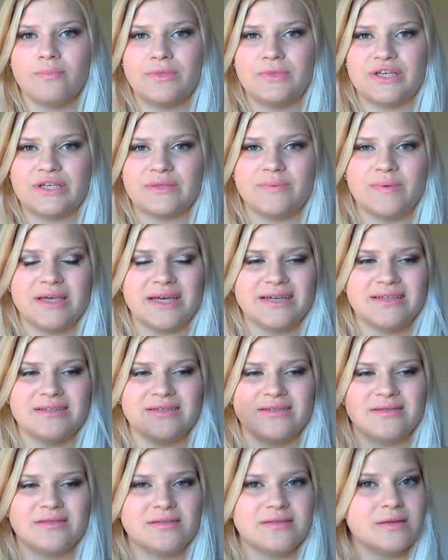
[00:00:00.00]
Just
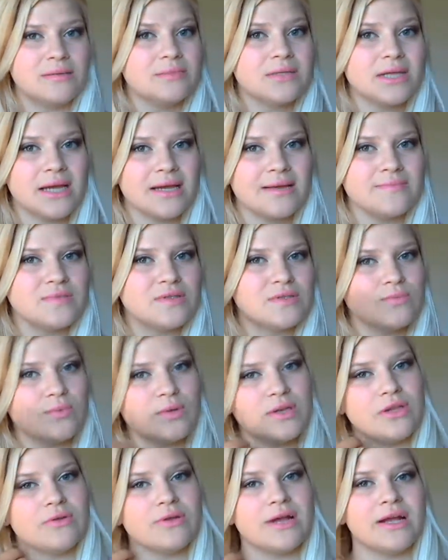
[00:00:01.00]
because sometimes
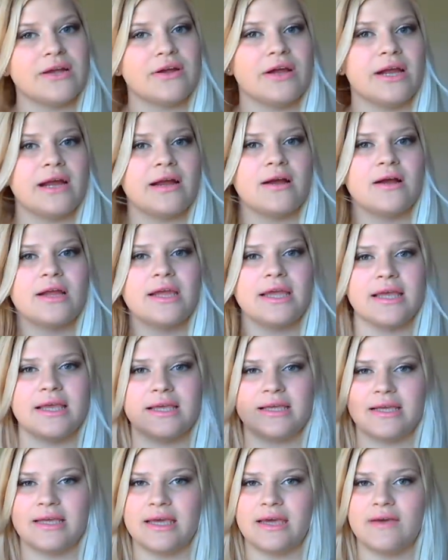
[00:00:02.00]
when you dye your hair, it
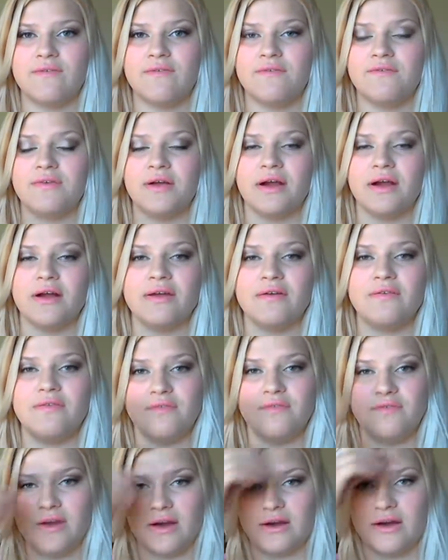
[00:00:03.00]
can get very,
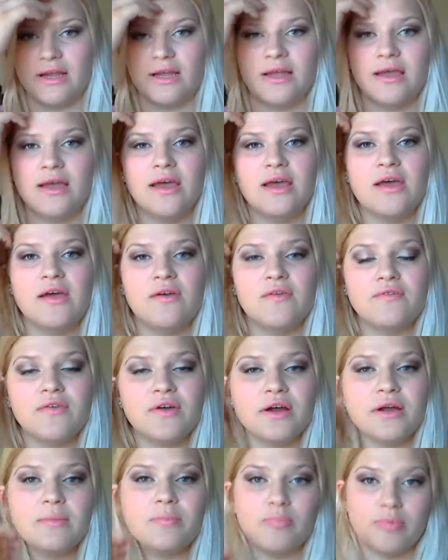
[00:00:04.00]
very,
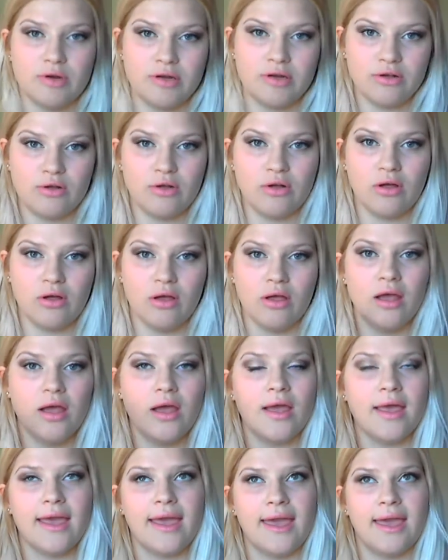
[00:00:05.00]
very brittle
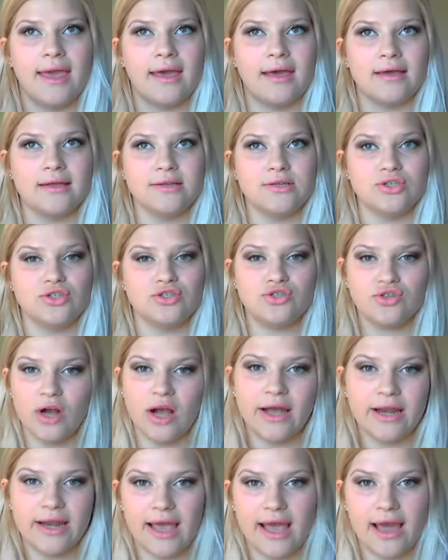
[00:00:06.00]
and
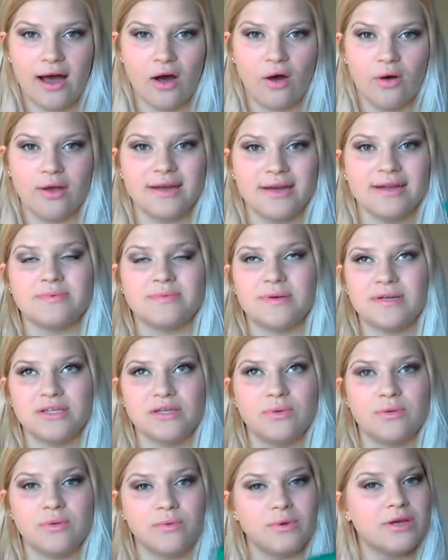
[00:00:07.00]
dried out, and
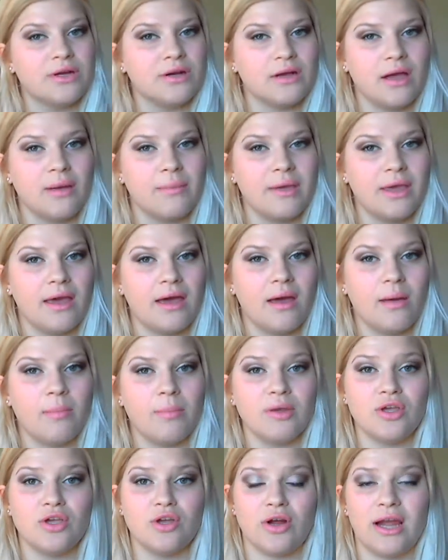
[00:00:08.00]
especially with winter coming
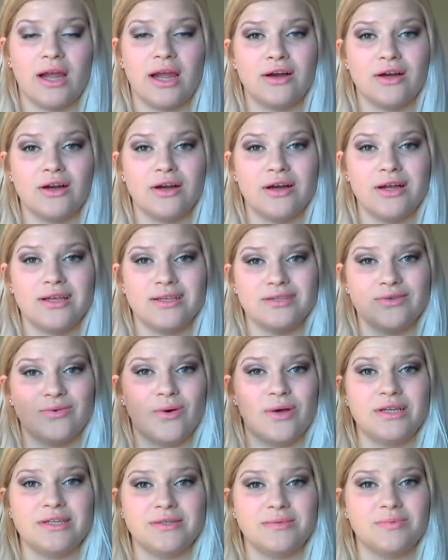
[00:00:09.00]
up, your hair is
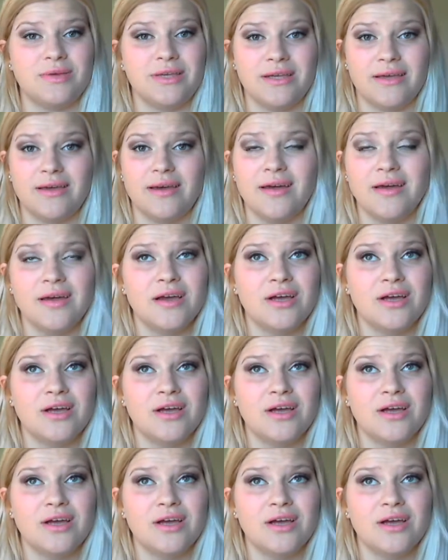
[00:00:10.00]
going to be